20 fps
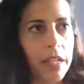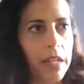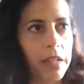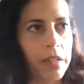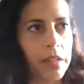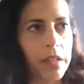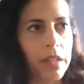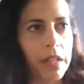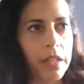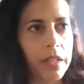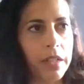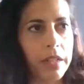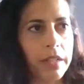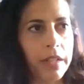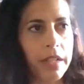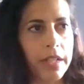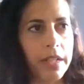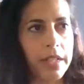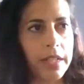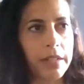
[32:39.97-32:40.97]

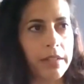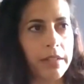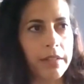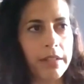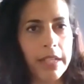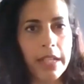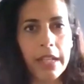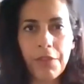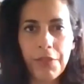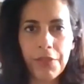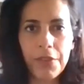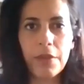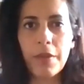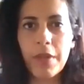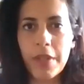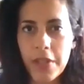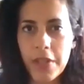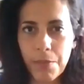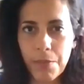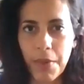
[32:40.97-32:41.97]
are
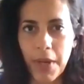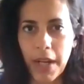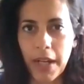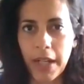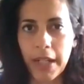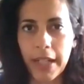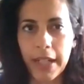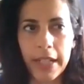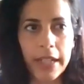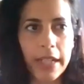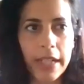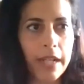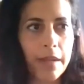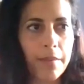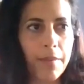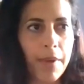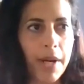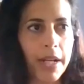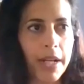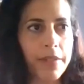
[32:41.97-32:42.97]
influenced by
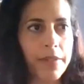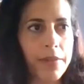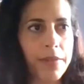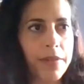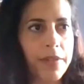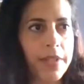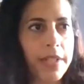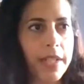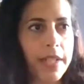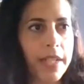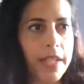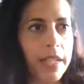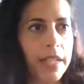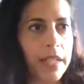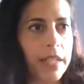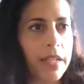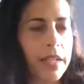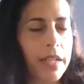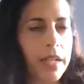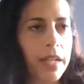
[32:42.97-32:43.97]

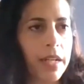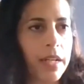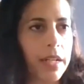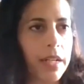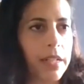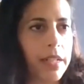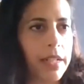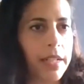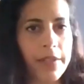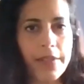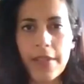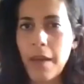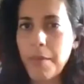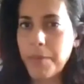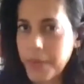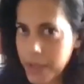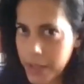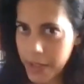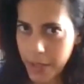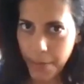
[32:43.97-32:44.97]
seeking
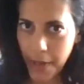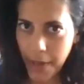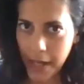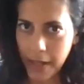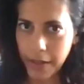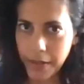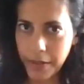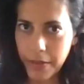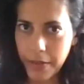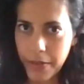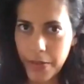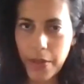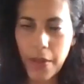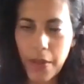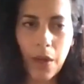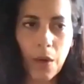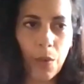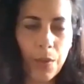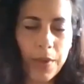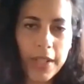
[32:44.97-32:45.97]
acceptance by others,
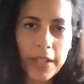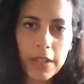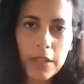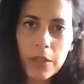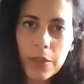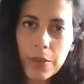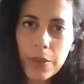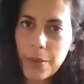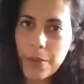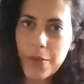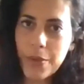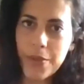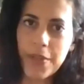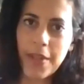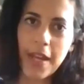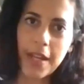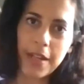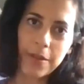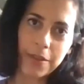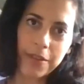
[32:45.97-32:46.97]
we lose
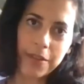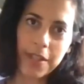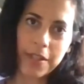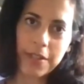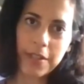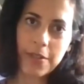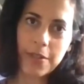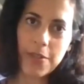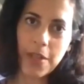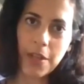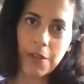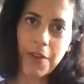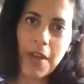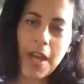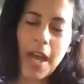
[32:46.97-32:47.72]
that authentic self.